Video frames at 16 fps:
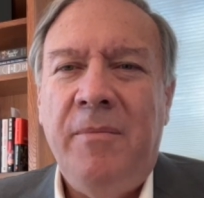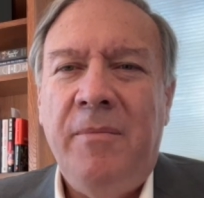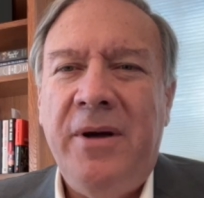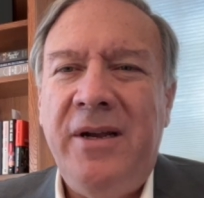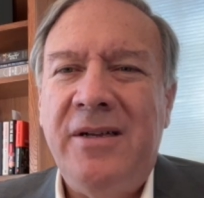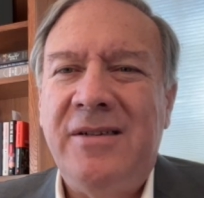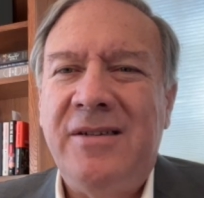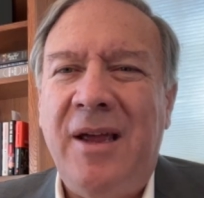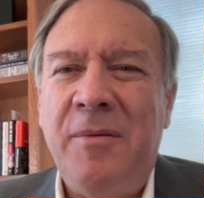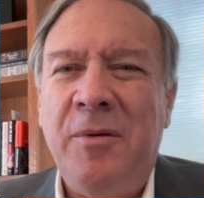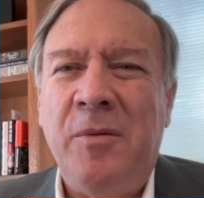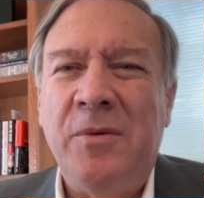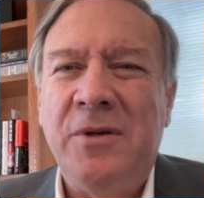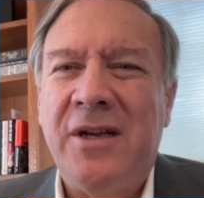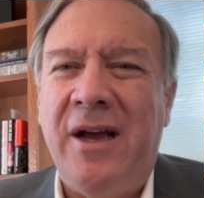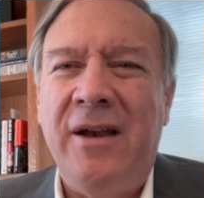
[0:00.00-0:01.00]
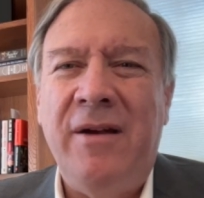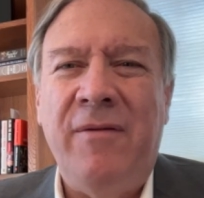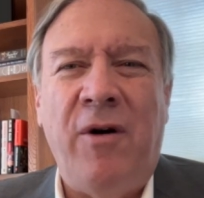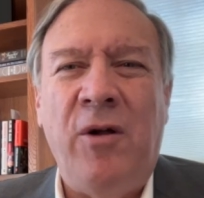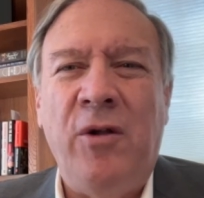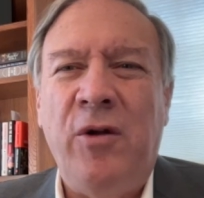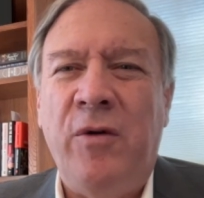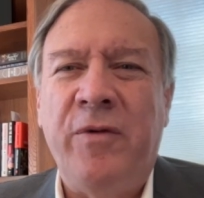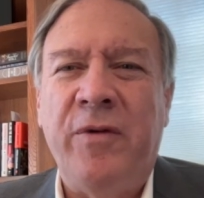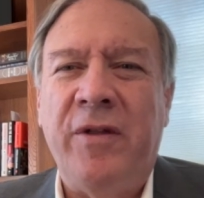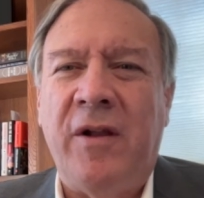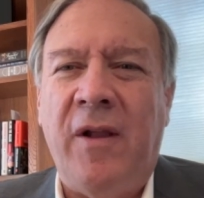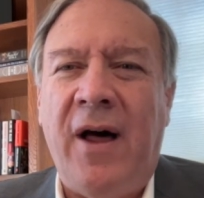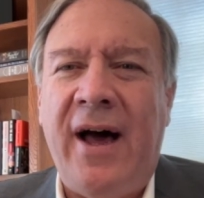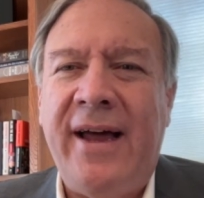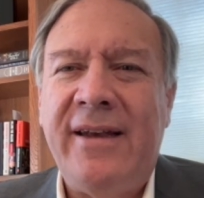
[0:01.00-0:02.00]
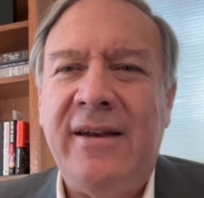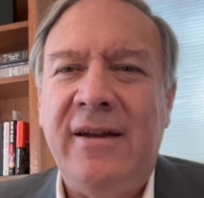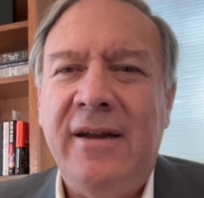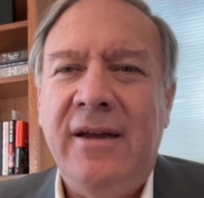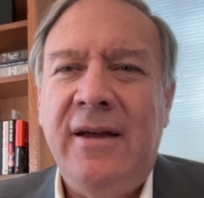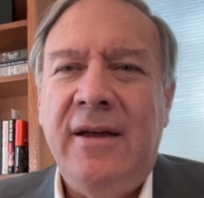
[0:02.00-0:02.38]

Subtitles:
But his statement was kind of all over the lot.